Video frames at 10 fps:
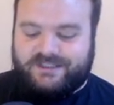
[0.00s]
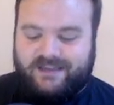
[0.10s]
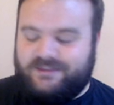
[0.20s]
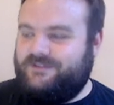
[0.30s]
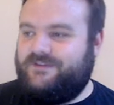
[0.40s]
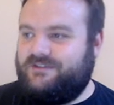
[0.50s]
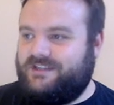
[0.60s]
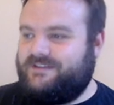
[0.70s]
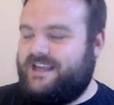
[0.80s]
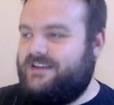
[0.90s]
And the
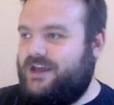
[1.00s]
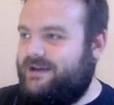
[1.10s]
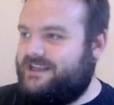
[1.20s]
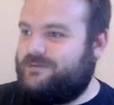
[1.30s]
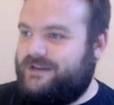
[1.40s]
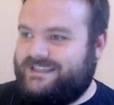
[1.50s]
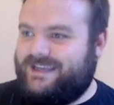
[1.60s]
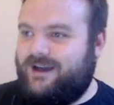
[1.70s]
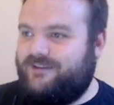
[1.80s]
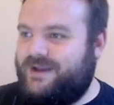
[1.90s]
fugitive's like, no, I just want you to get
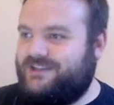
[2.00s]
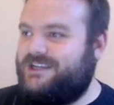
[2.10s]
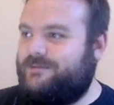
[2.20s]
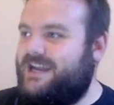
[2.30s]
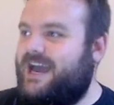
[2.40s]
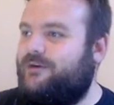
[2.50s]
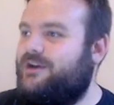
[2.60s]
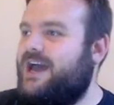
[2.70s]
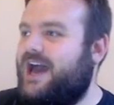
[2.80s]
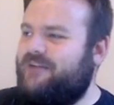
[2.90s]
off my ship now.
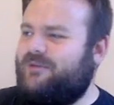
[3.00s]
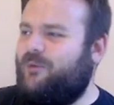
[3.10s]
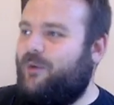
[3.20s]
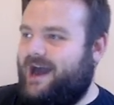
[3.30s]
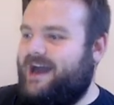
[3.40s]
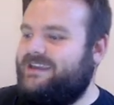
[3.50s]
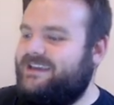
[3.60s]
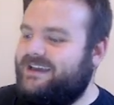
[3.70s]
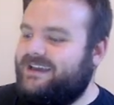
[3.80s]
Um, why?